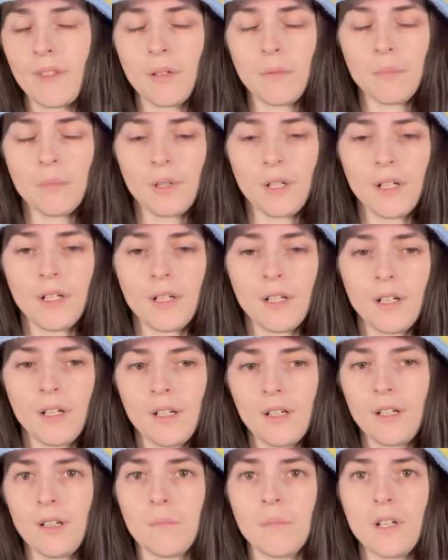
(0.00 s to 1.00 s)
But
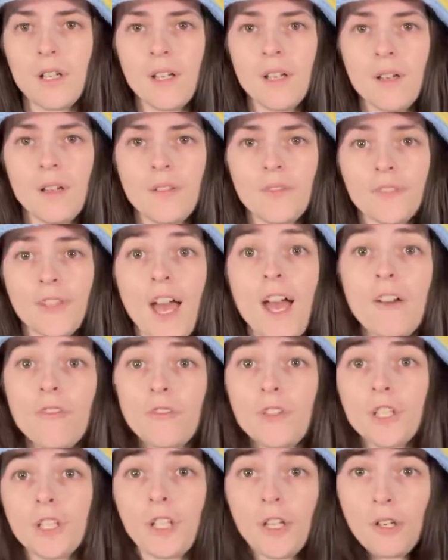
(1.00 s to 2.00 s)
that
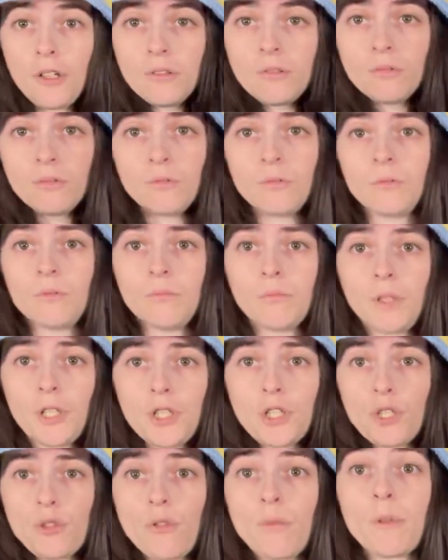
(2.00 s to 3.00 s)
video
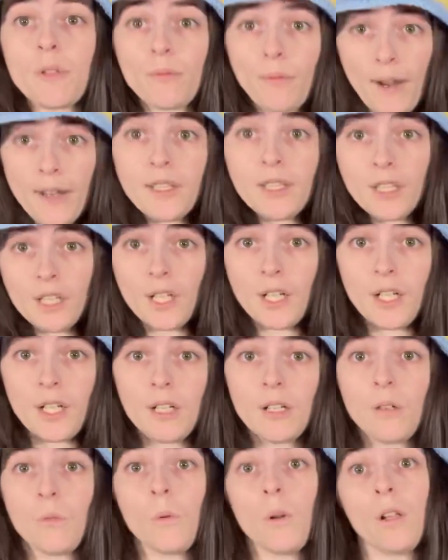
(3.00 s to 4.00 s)
picture will be right
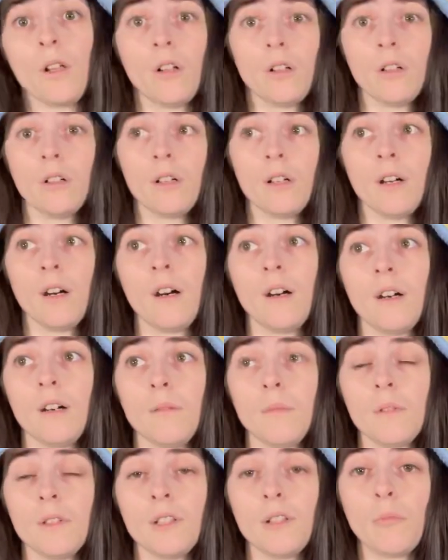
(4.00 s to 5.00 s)
here.
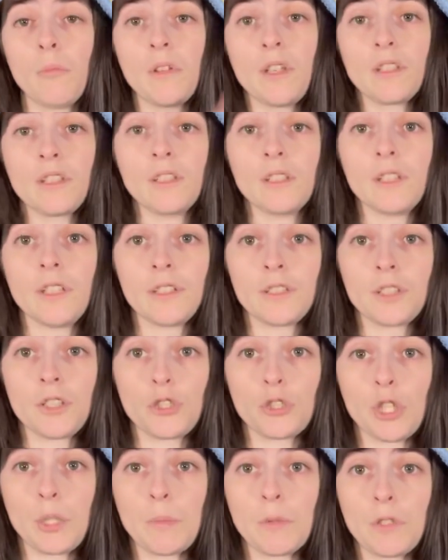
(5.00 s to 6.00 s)
It'll be in the link
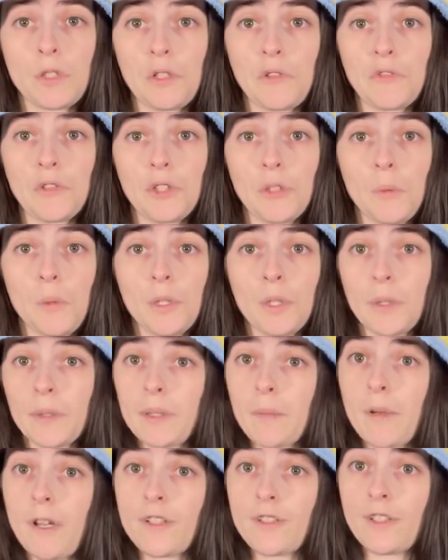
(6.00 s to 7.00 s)
description if you're wondering
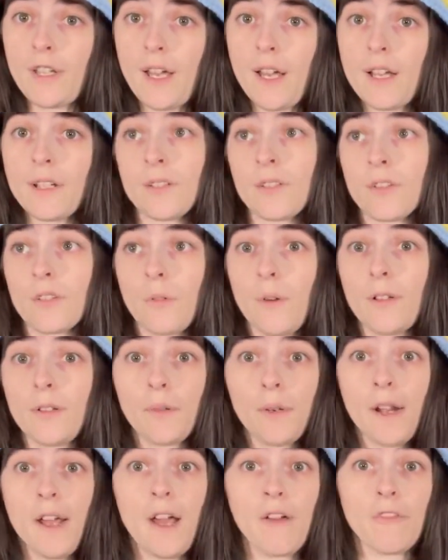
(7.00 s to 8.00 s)
about that, so I
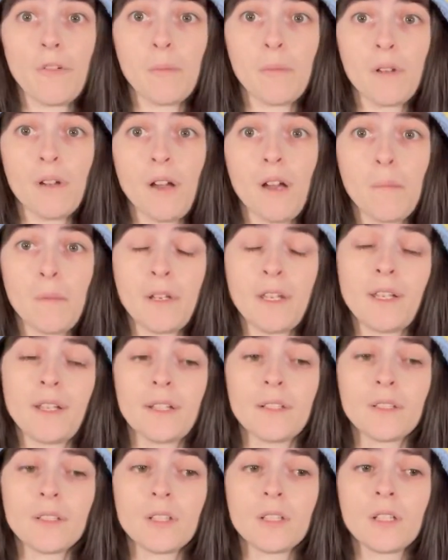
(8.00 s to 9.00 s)
don't have them on my
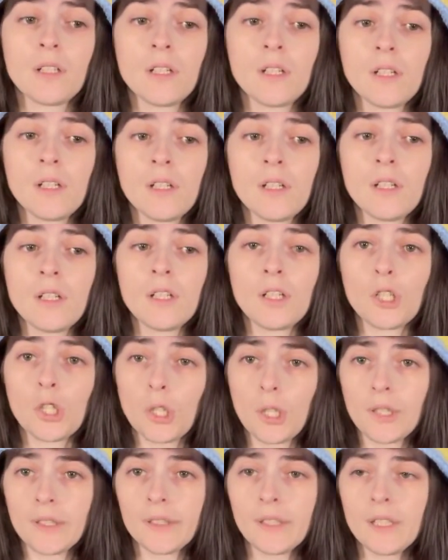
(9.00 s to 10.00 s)
hand
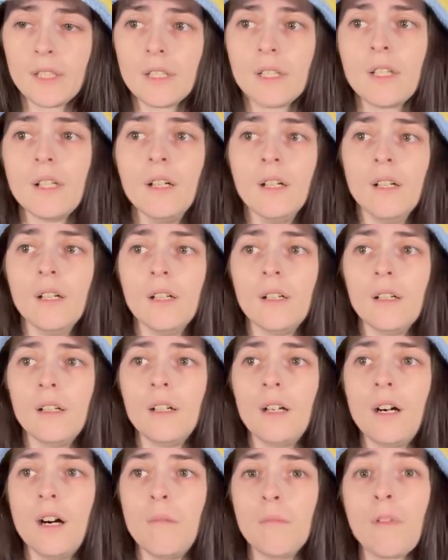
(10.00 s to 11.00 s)
currently.
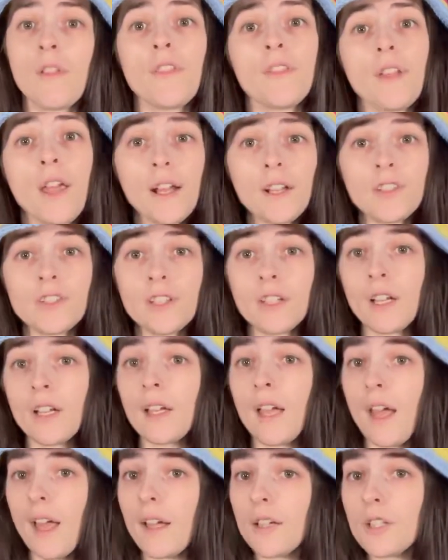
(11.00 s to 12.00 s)
The next thing
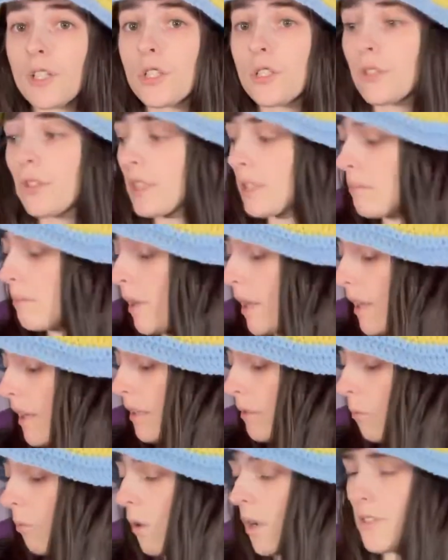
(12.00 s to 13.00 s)
I actually
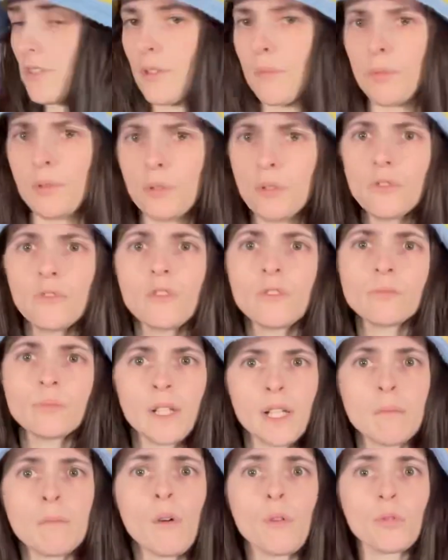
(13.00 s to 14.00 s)
made was a beautiful rainbow